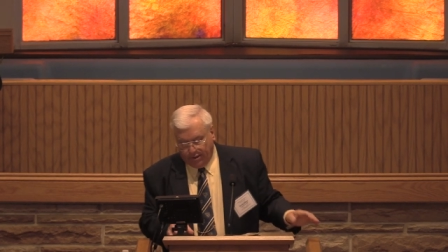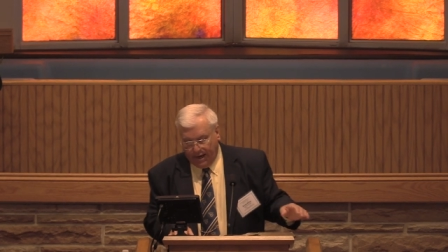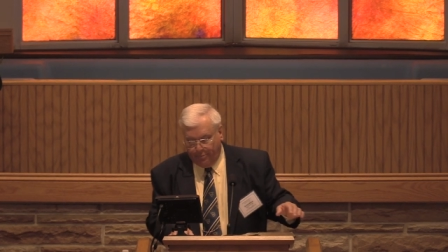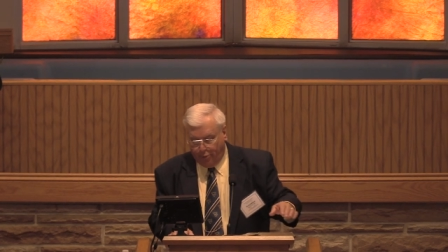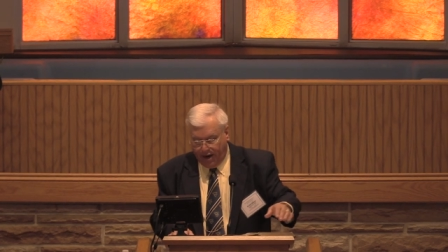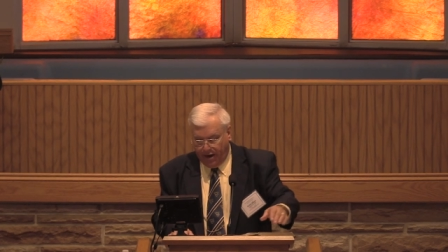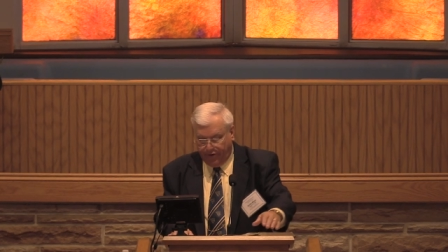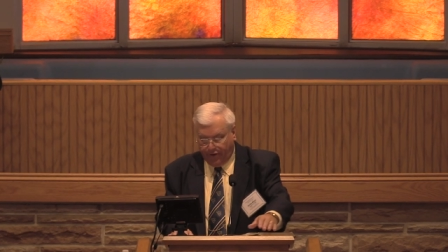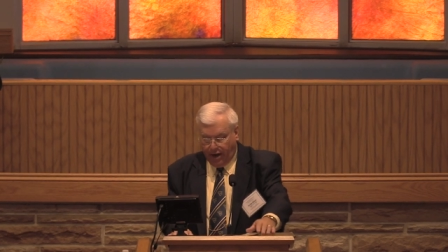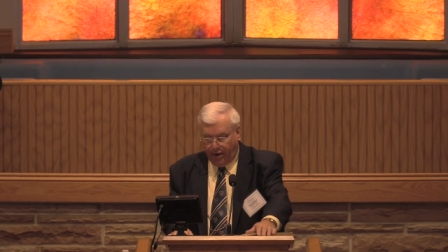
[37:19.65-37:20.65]
said
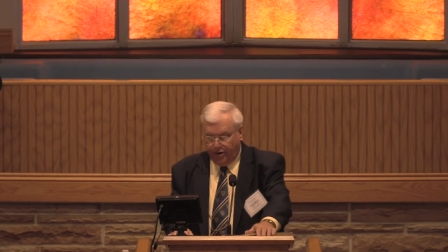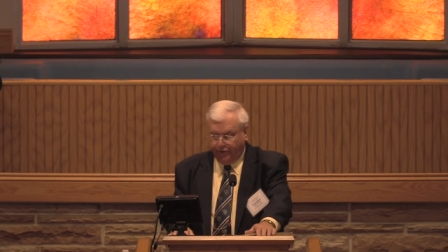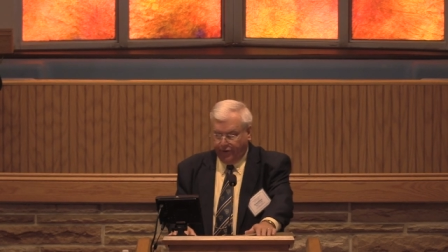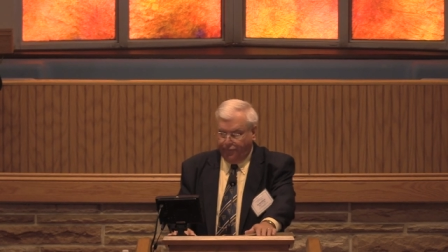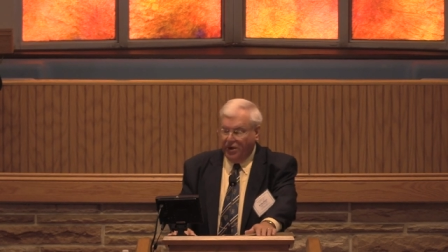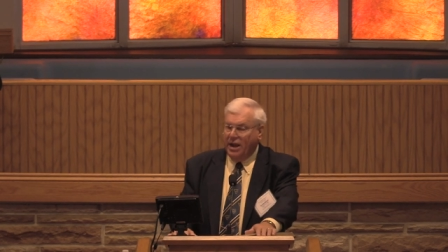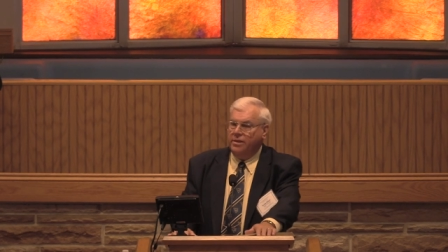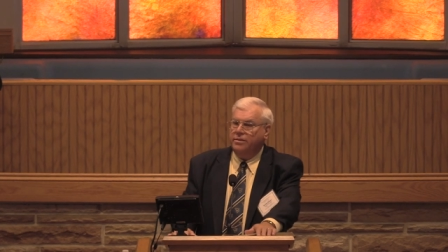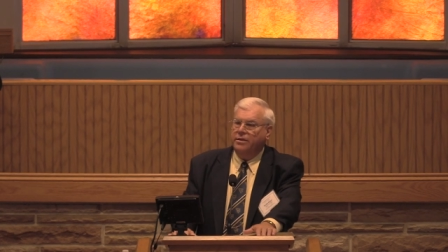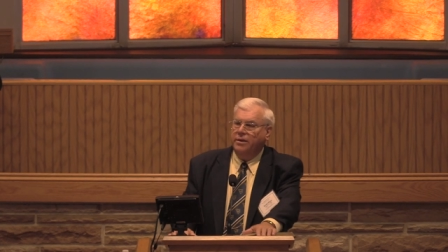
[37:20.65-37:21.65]
prayer is the utterance of
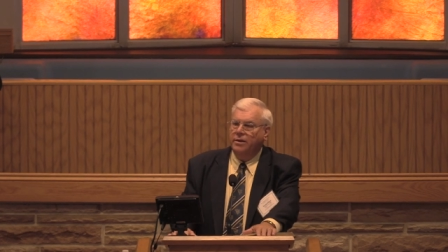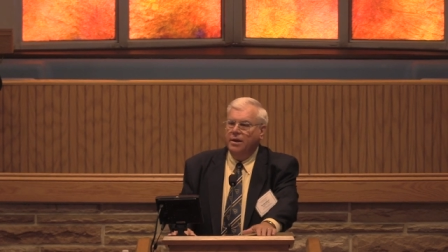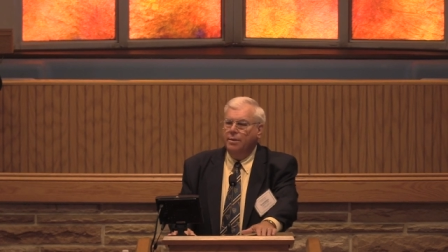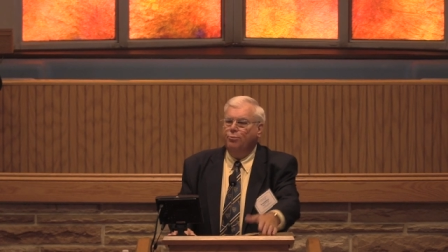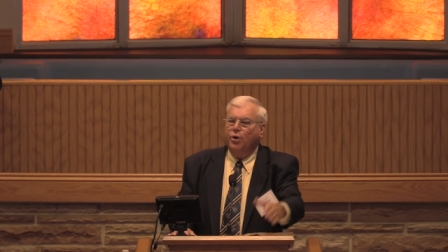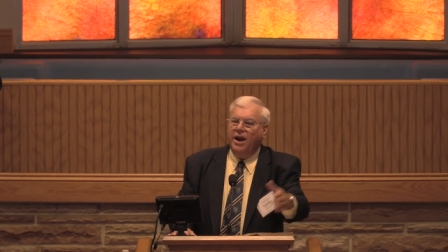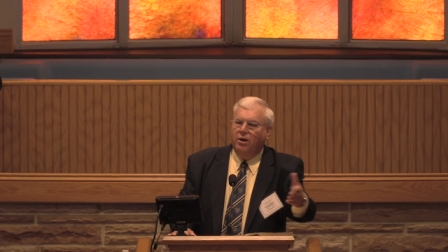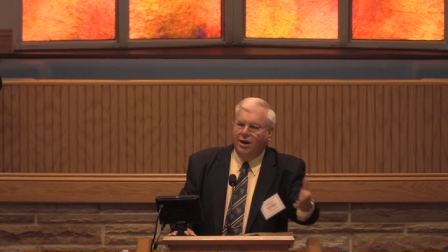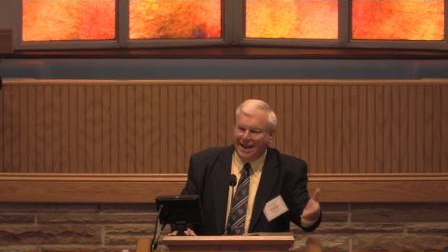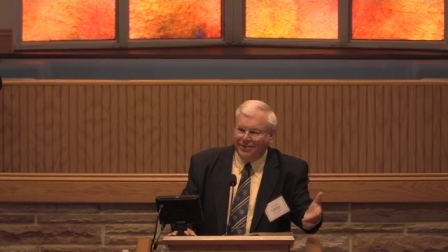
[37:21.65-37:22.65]
faith,
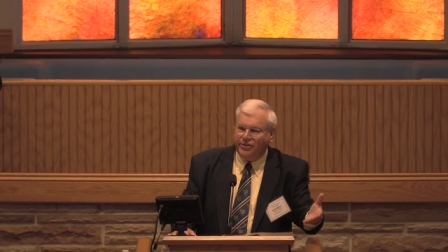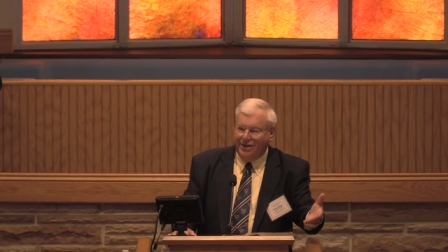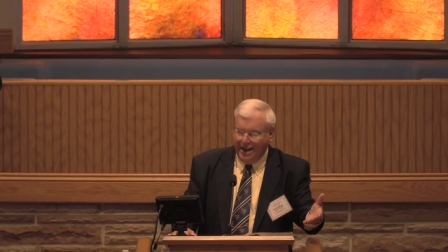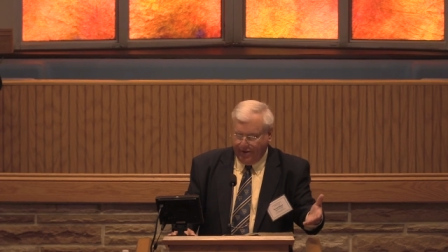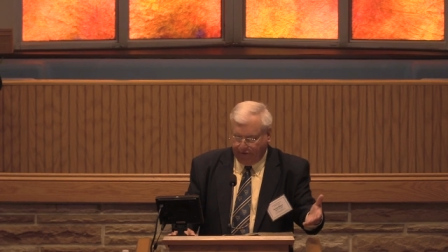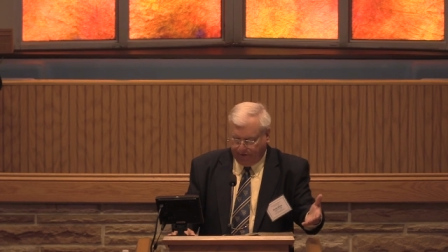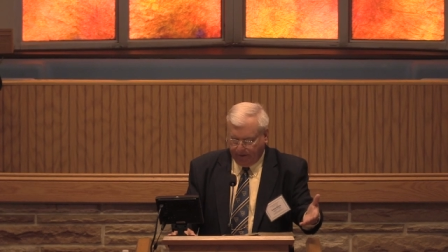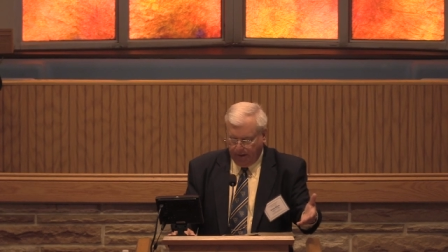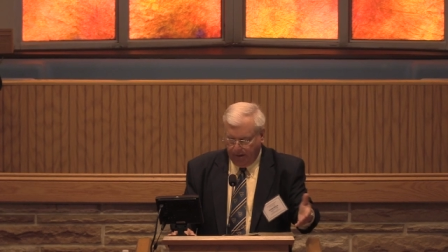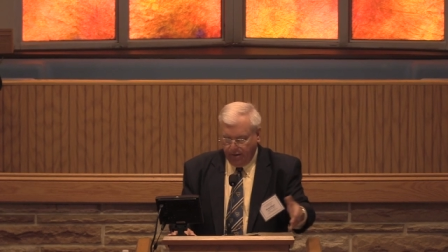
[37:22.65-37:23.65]

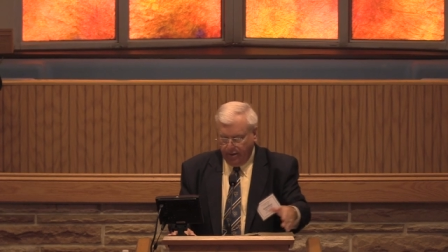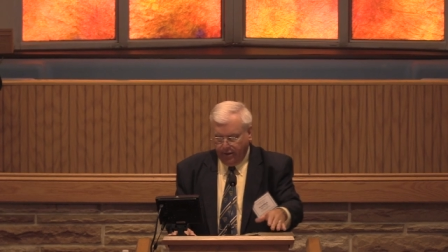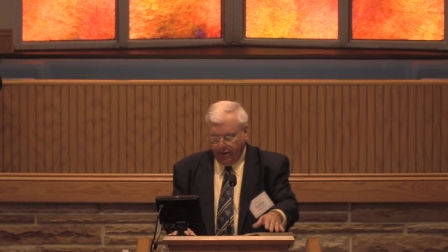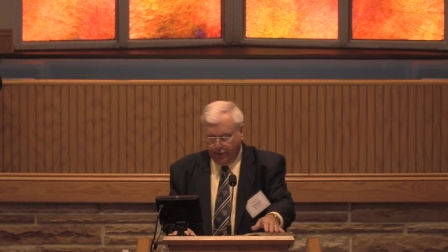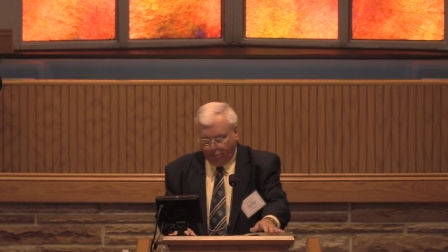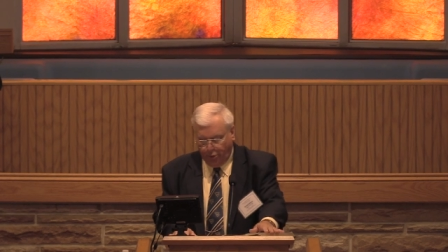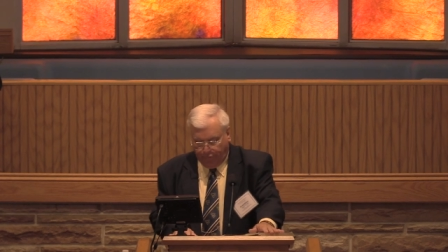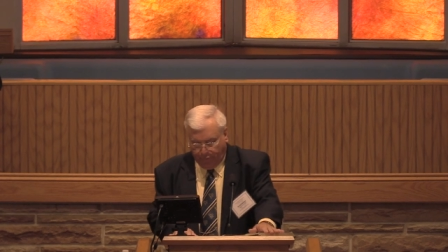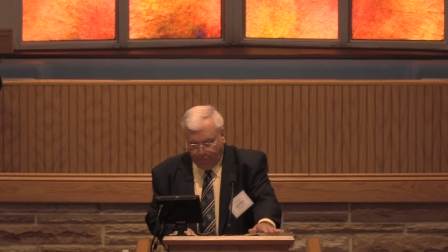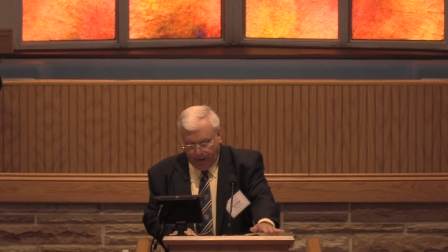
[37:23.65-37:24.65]
prayerlessness is
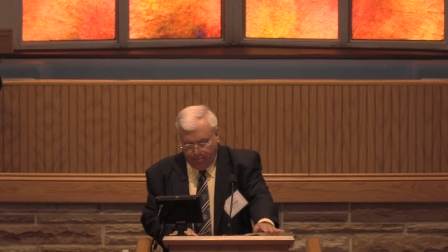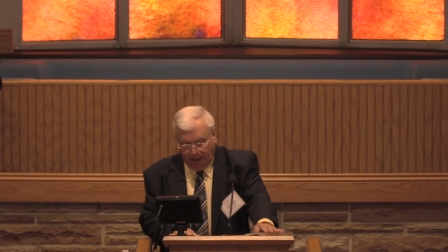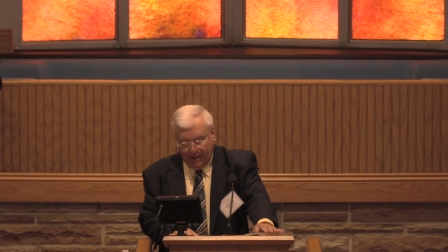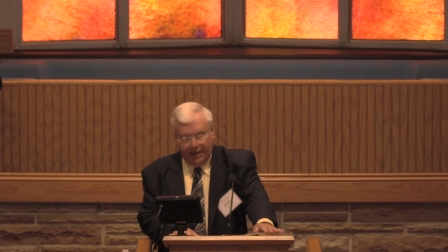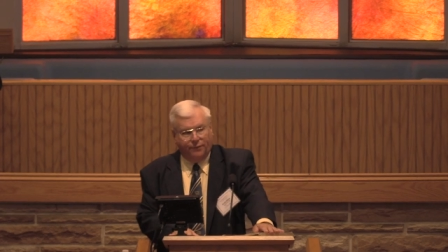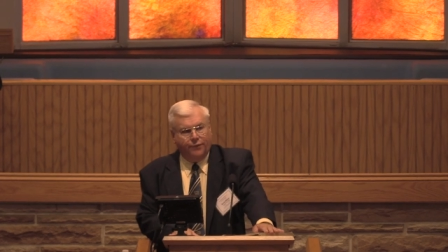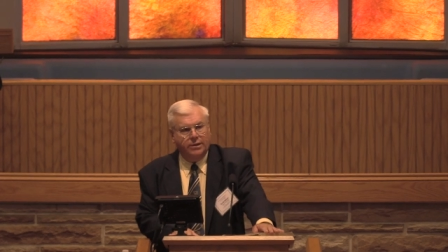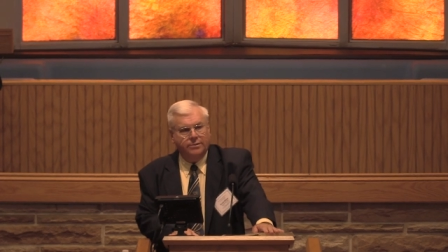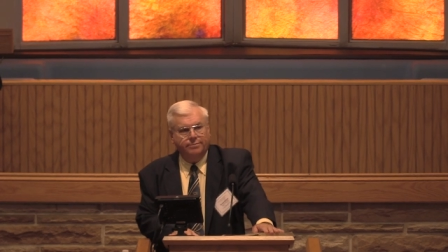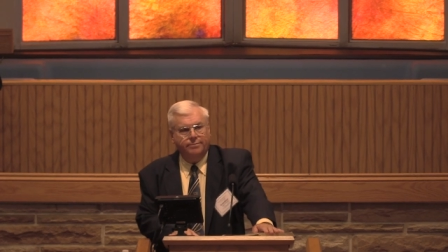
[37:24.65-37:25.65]
proof of unbelief.
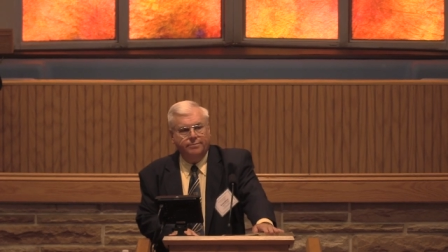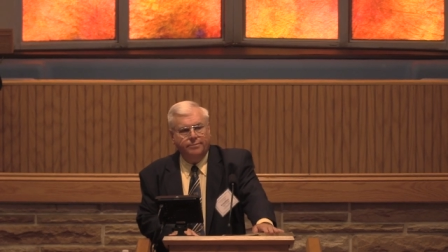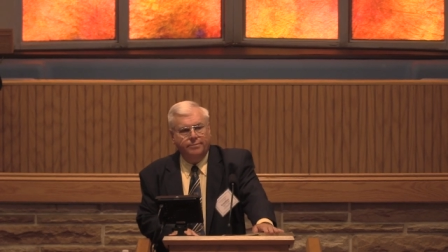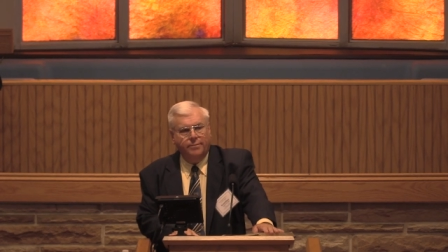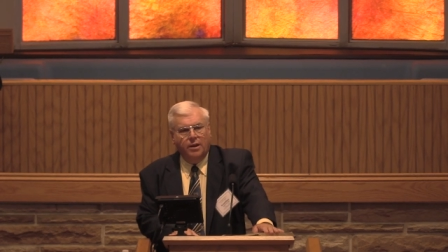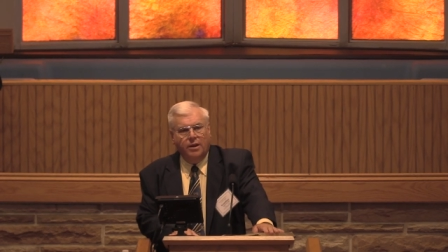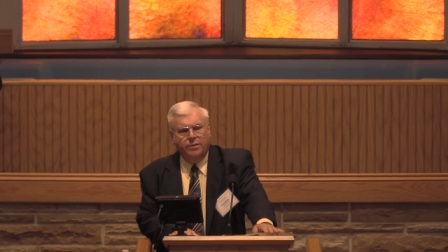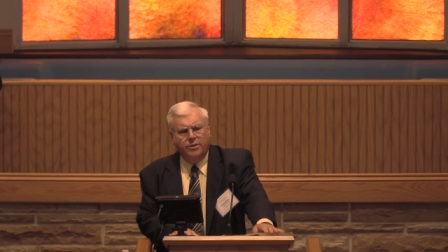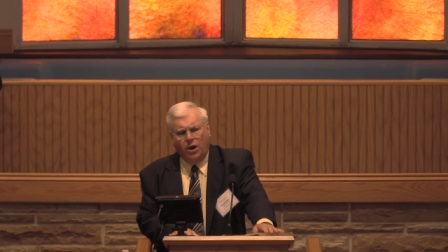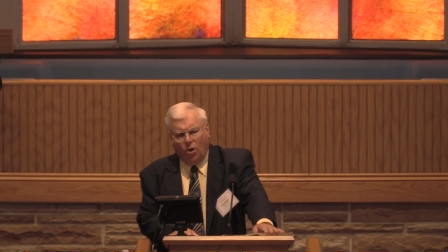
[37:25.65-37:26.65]

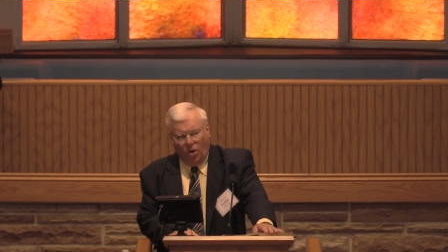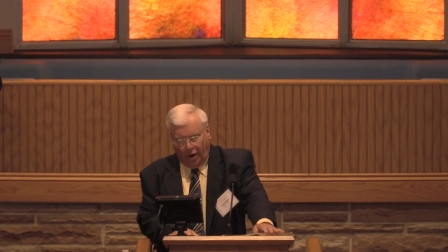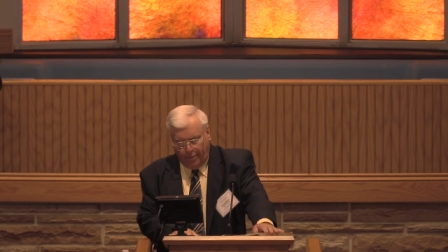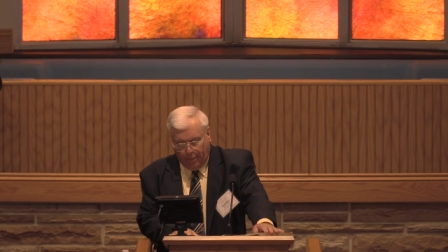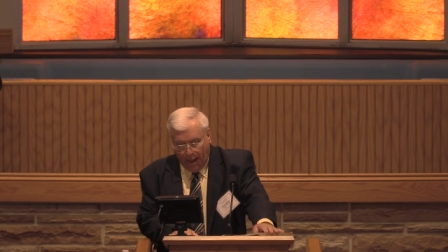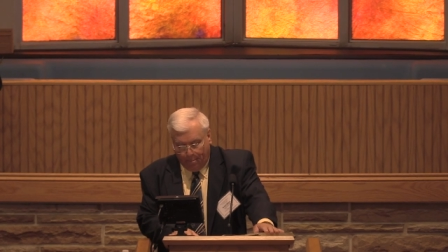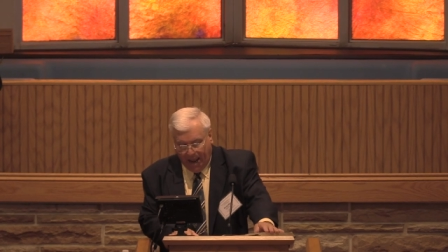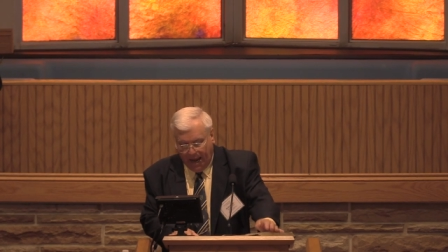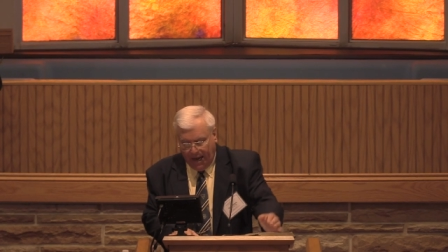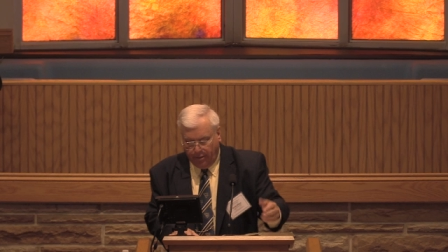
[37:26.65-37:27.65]
The Lord,
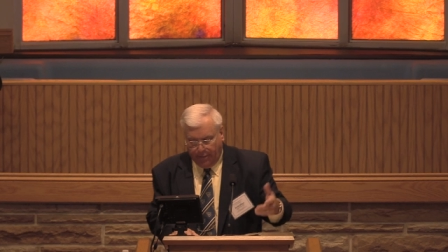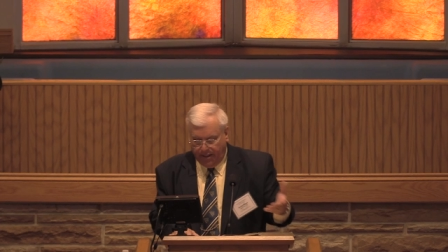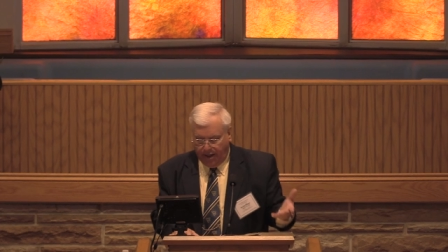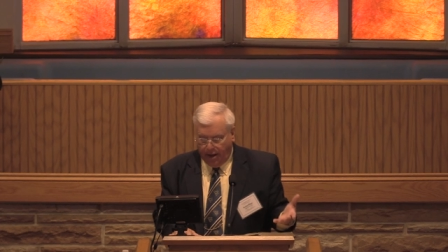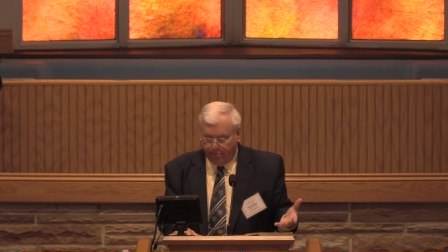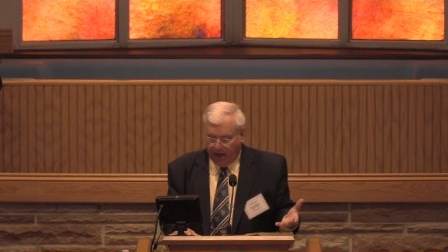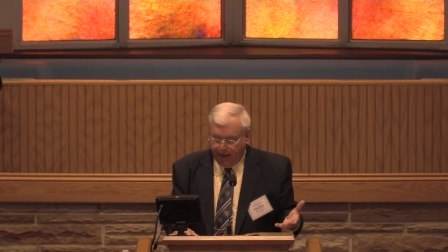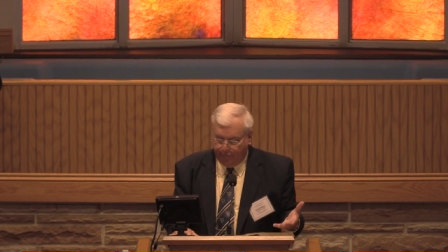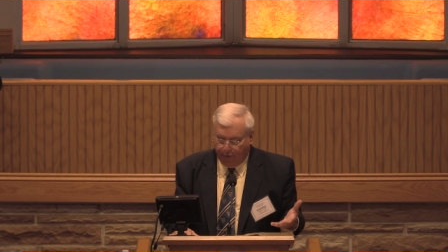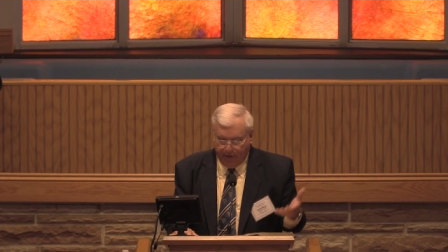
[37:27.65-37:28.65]
pained by the
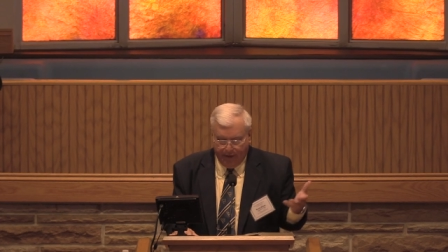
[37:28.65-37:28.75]
unbelief of